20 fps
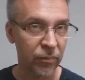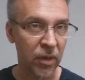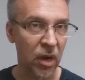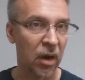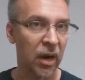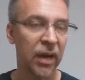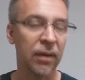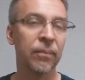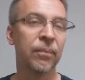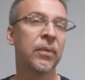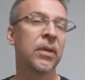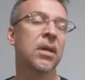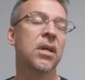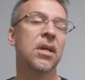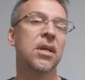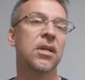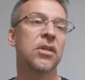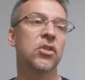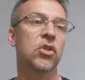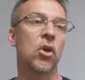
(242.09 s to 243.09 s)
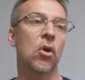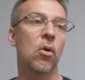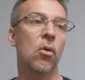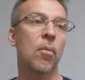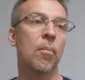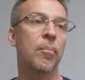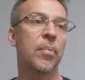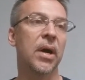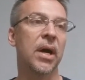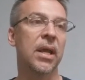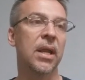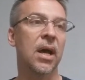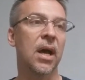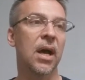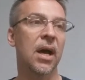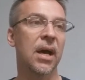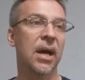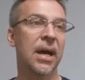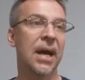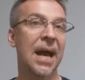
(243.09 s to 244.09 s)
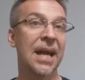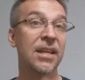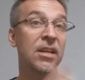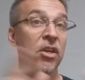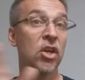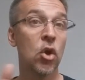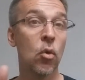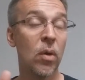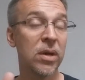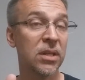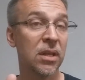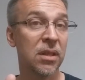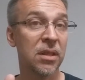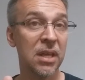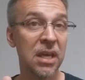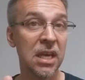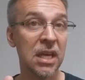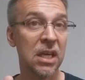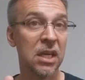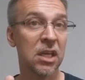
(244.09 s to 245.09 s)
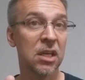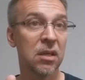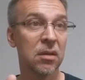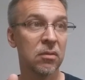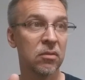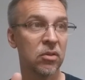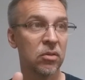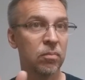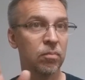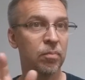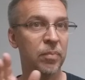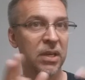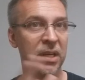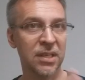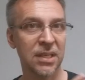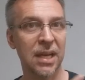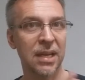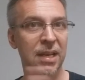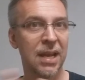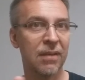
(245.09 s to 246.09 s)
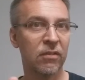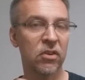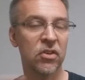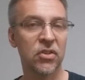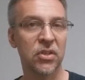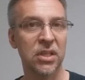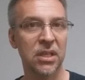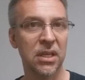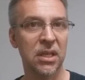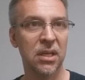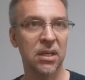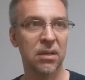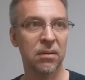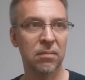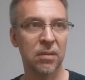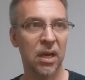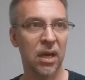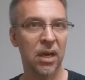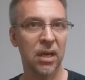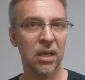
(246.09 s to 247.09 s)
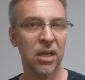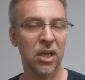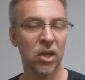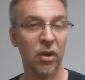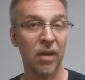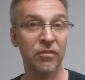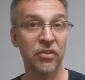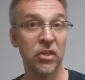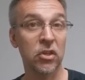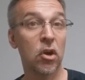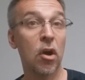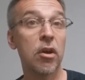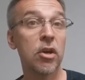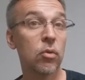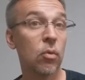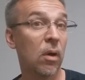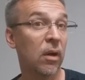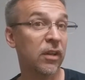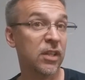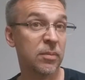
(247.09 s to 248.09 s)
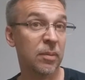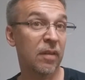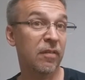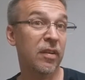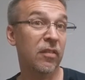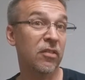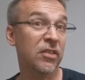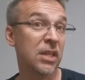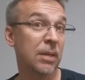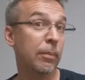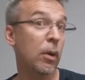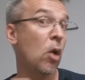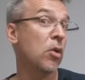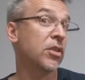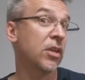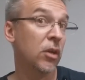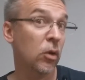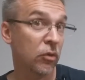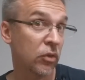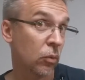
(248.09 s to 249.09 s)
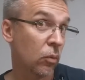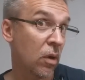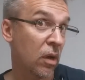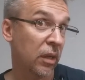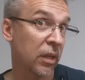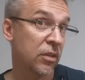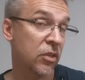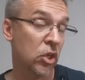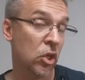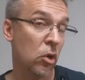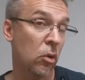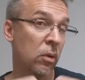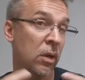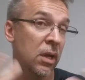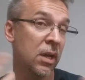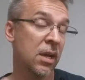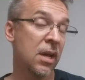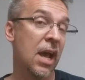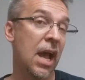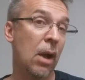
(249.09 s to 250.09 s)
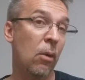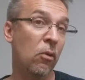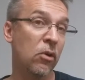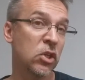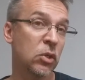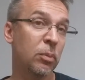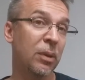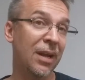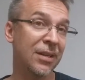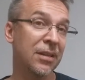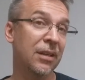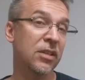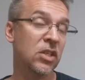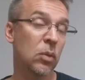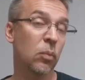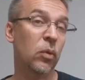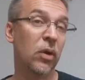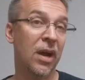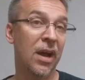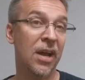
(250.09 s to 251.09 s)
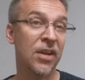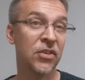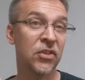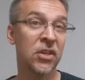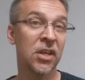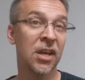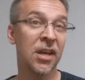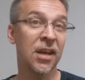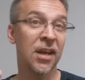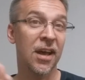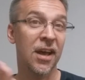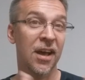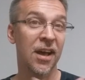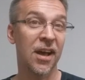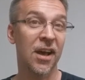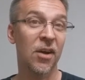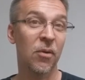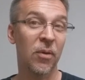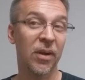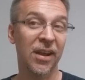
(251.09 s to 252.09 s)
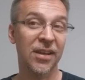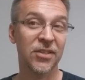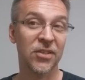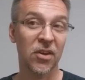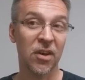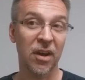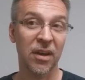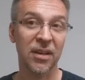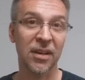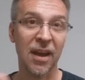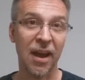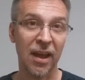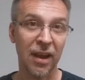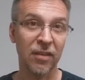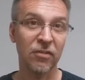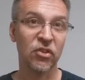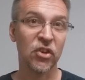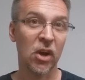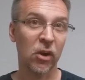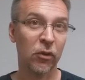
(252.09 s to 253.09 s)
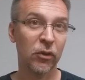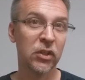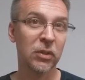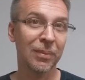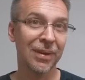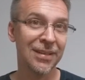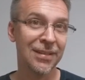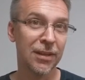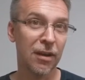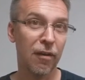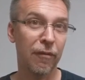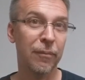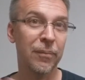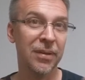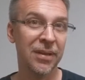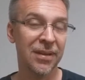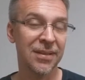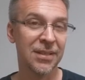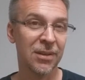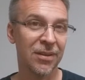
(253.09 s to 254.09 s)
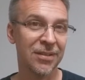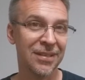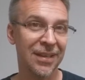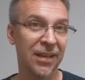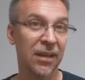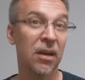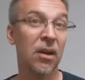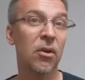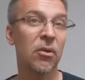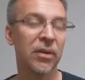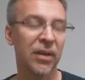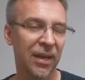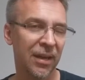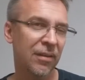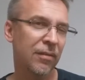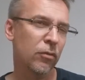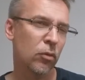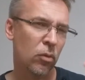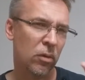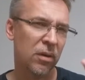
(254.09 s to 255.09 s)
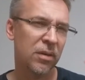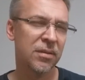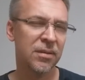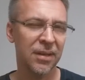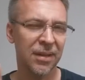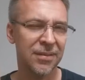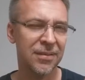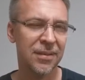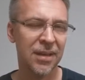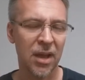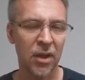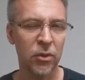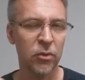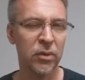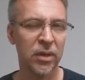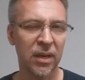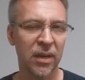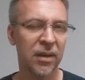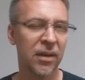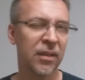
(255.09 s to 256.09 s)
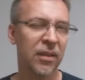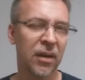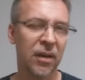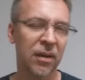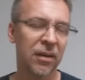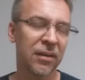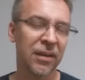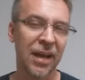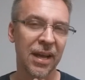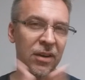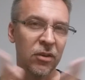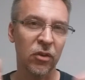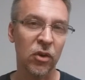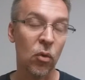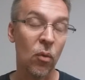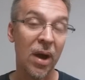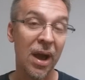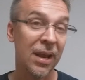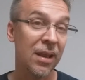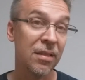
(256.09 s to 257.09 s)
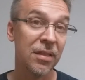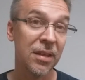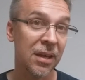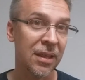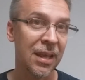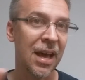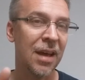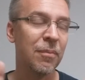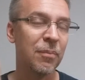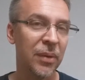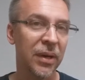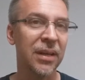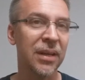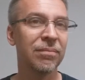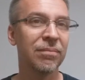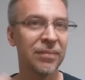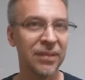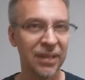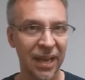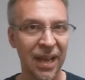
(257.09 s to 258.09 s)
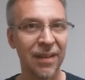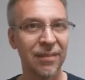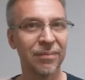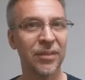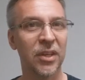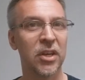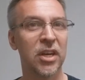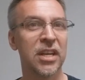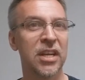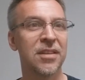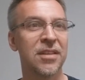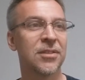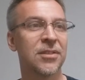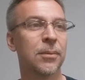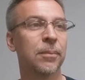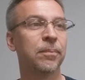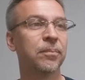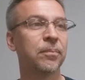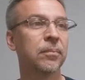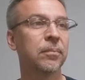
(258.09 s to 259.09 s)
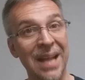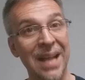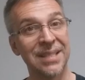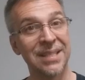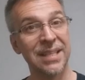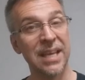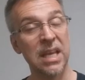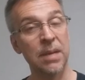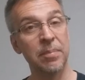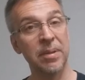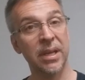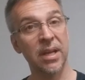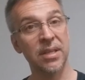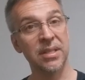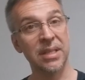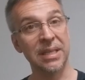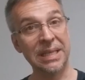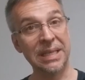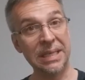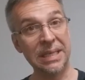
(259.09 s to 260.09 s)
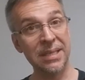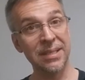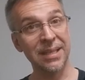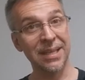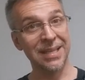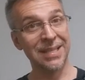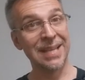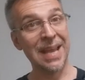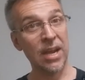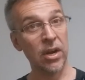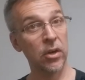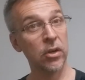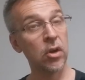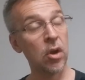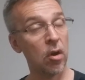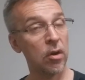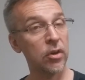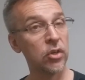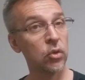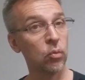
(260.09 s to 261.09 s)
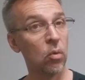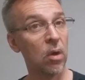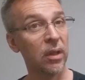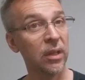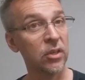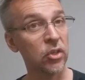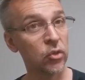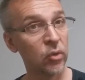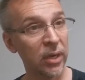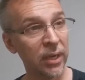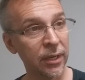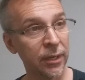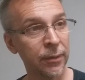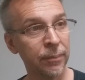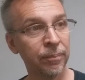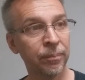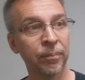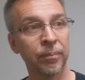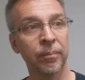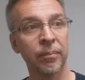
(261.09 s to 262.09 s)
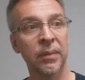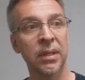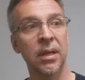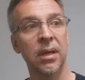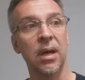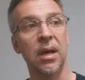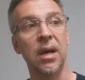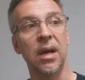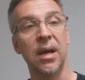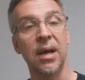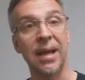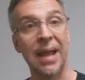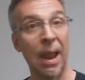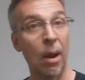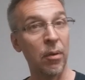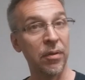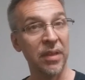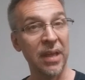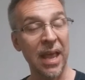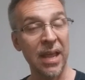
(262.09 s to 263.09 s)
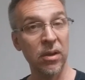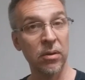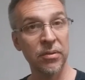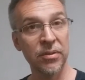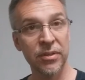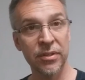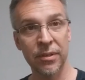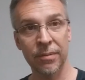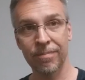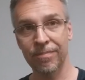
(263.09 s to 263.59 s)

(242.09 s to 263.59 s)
All right, so, but uh, I didn't know what to think because I'd never seen, uh, you know, I've seen card to wallets and I've never seen a post-it note to wallet. So I was pleasantly surprised uh, when I saw it, kind of chuckled to myself because I was like, oh, okay, of course, that's how you get it in there. And I don't know why I didn't think of that, but yeah, there it is. That said, because it is a standard card to wallet trick, uh, how are the angles?